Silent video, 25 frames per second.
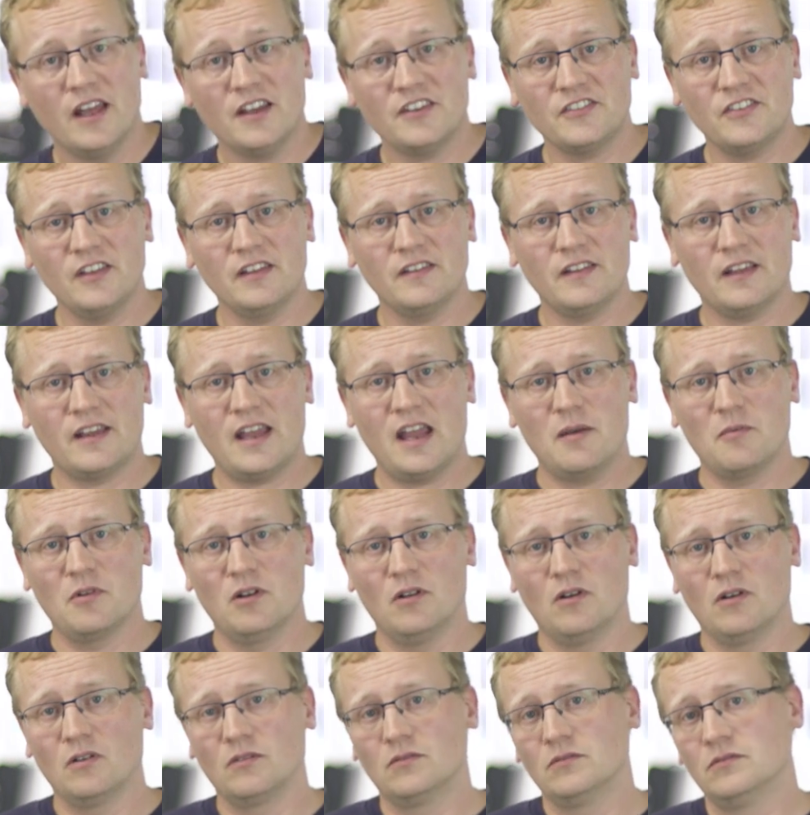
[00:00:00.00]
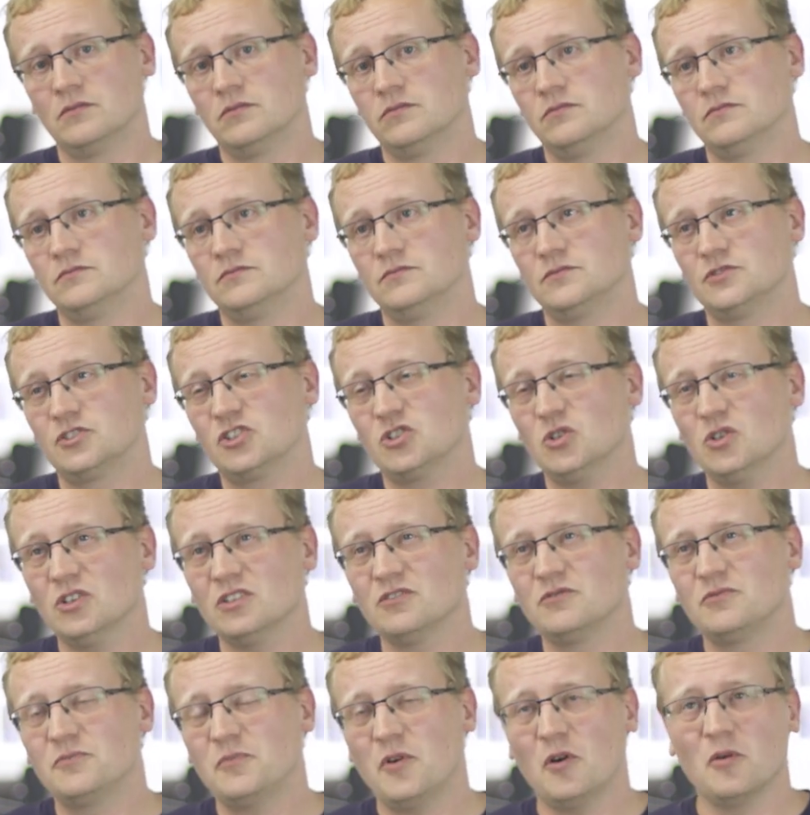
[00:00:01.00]
next thing that came along sort
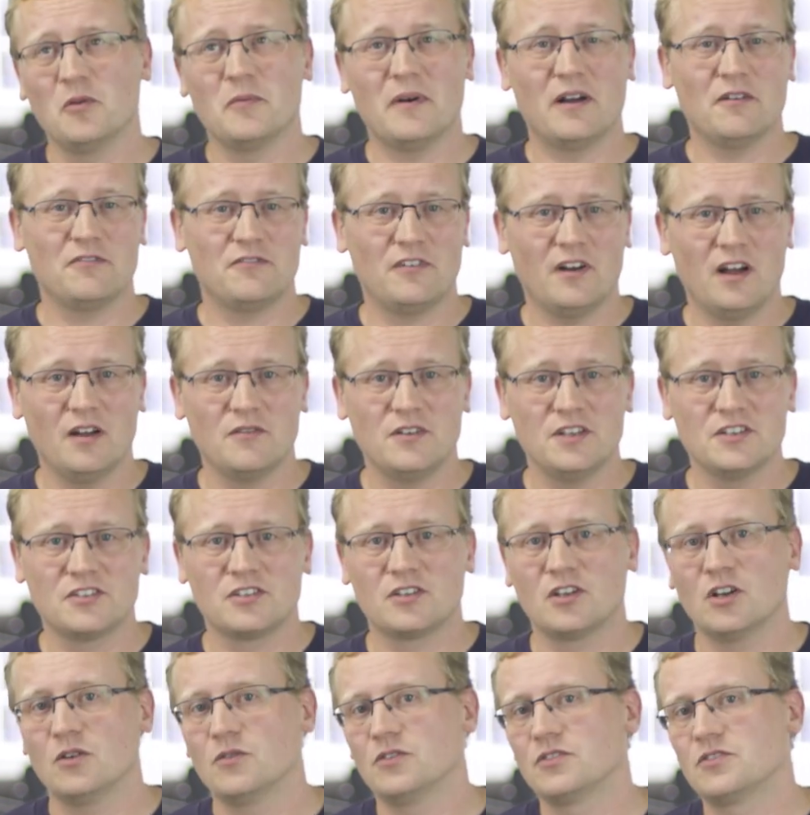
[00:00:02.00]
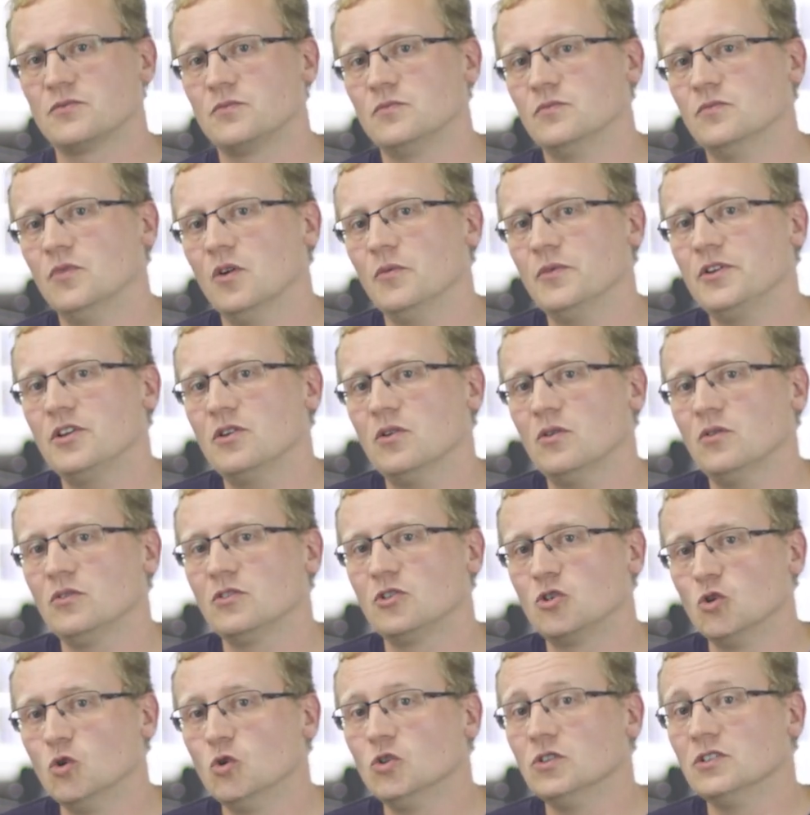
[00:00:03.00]
of probably about five years ago was what we call
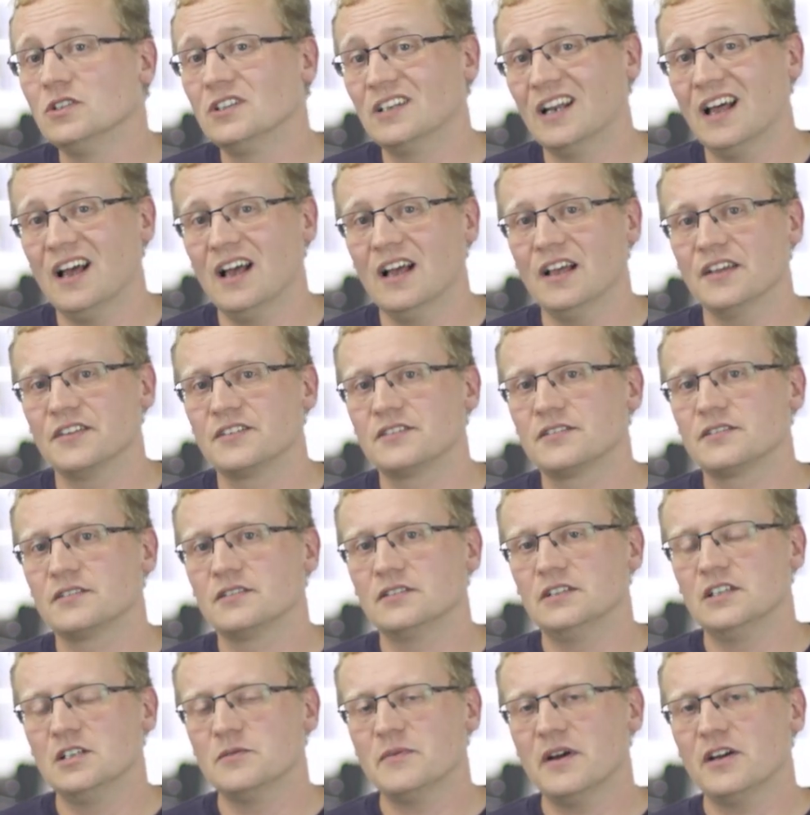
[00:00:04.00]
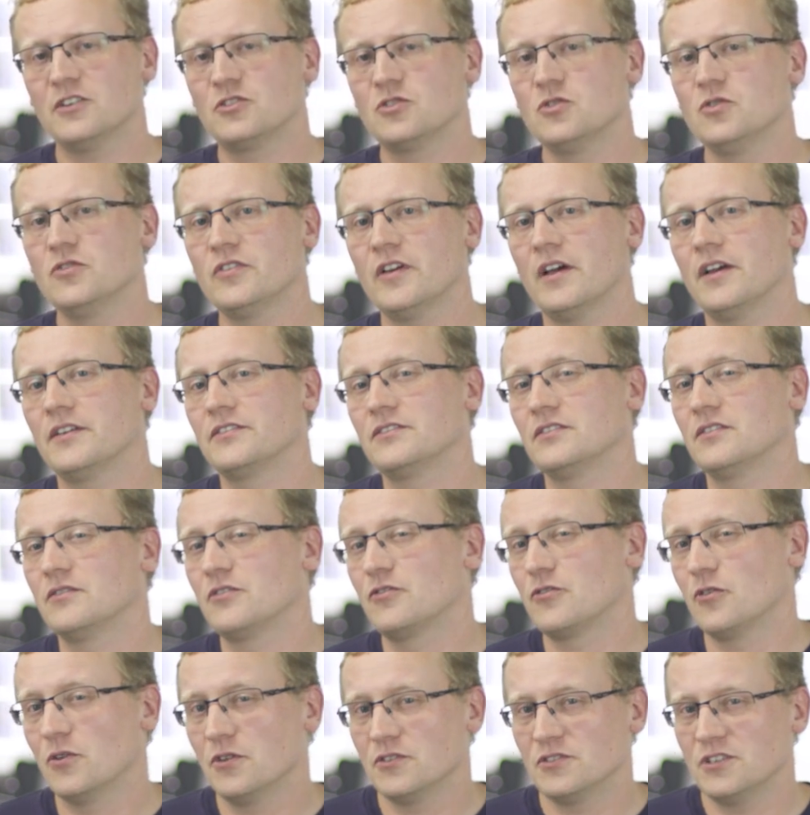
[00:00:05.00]
Google Glass. In about
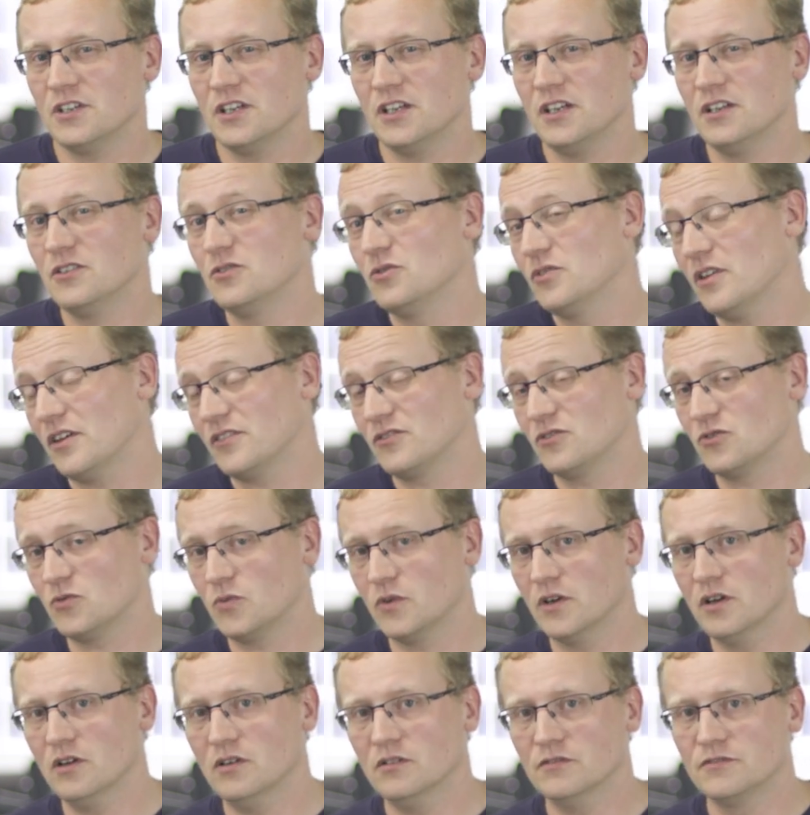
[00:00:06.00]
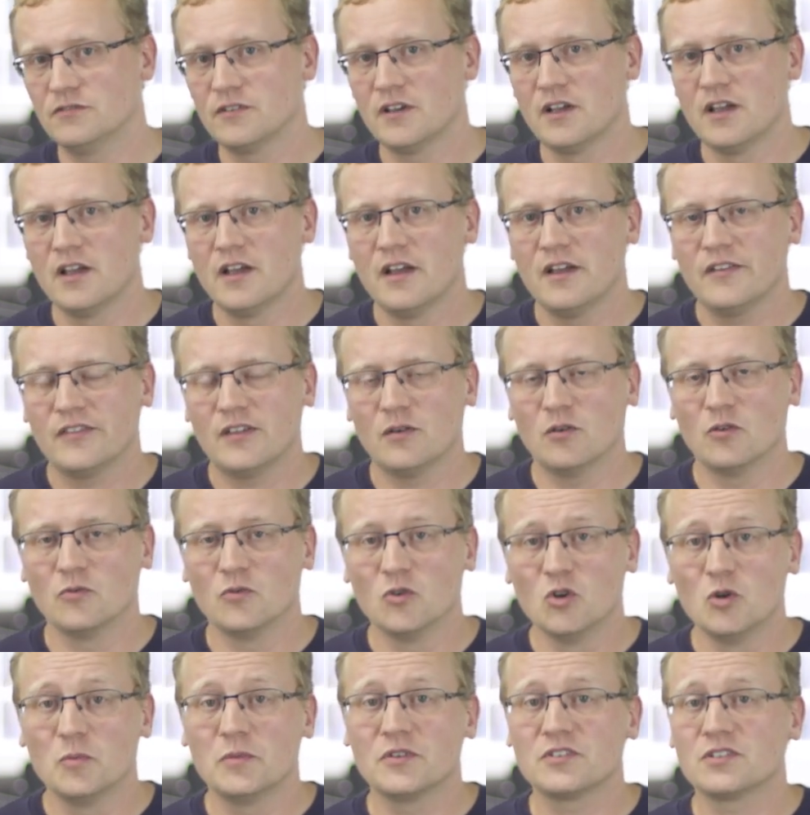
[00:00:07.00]
2013, 2012, there were
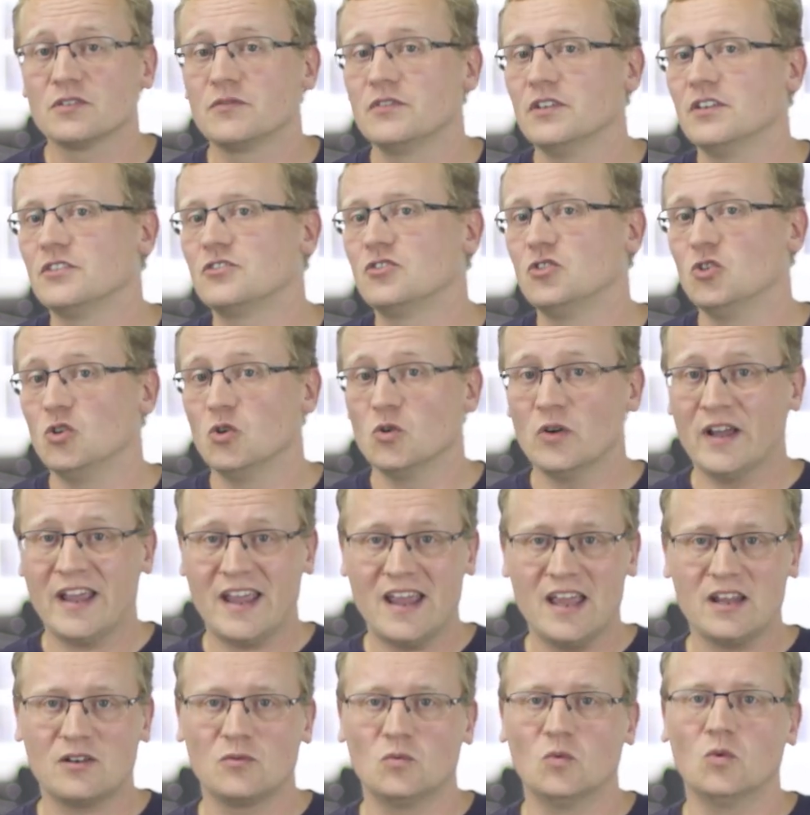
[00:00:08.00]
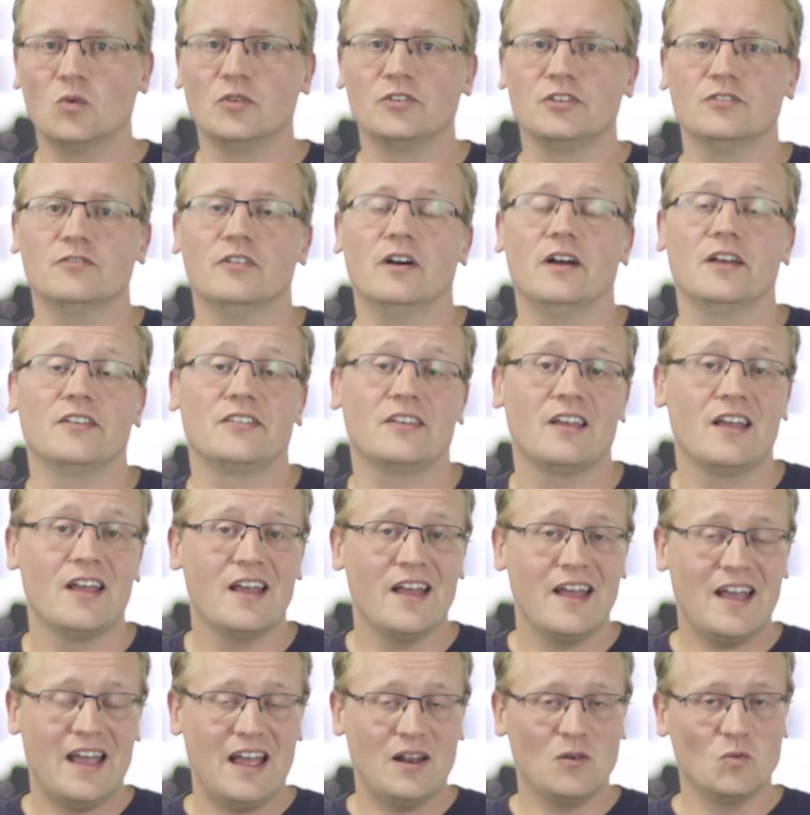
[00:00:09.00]
rumors of this new head-worn device.
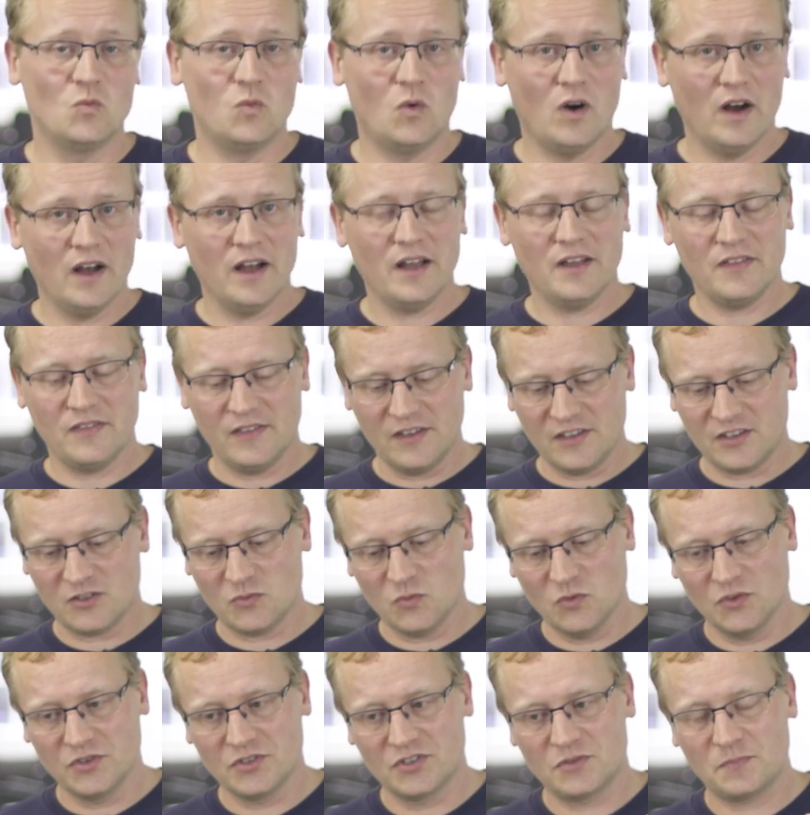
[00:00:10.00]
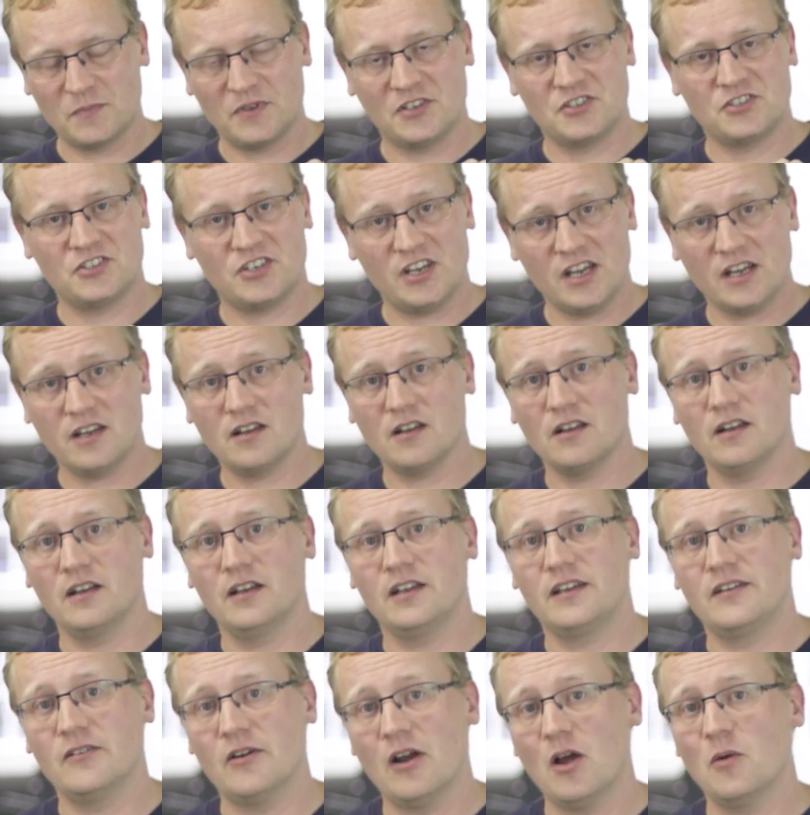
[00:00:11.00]
And why this was
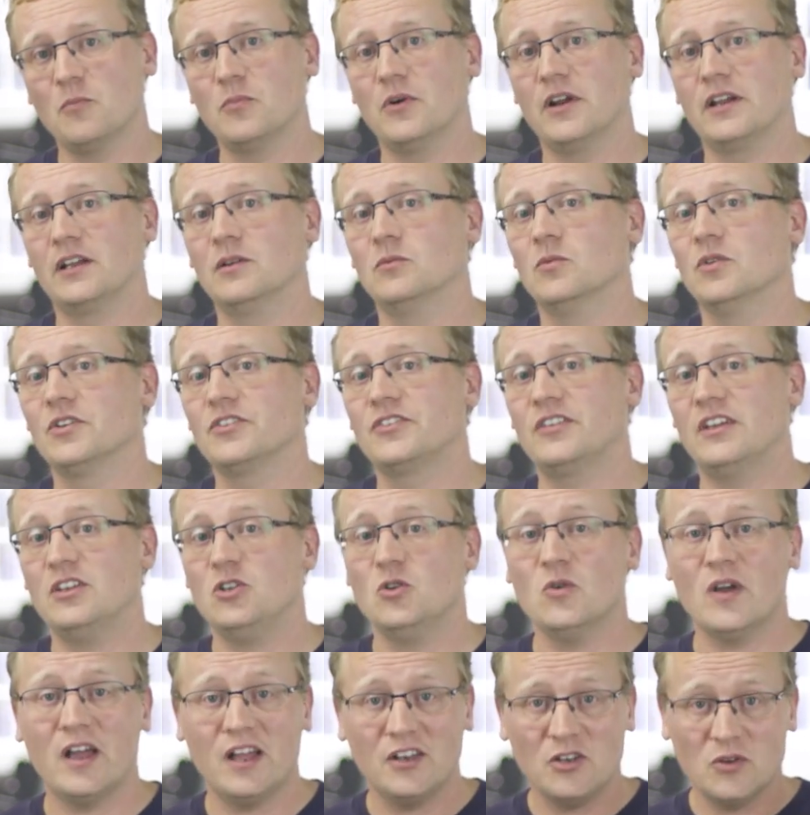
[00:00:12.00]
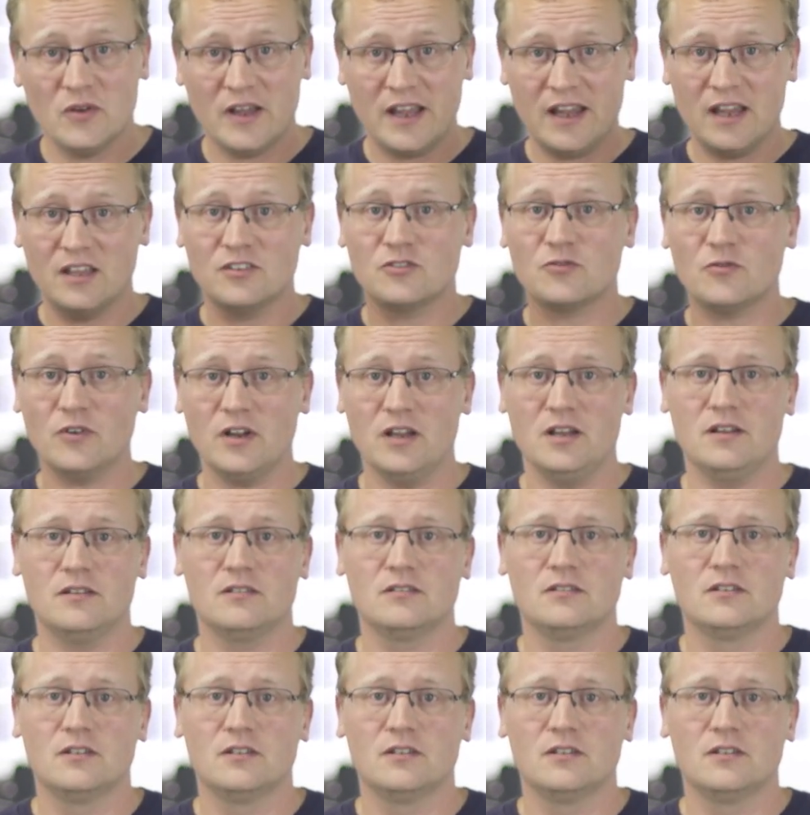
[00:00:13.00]
particularly groundbreaking was that you had your hands free.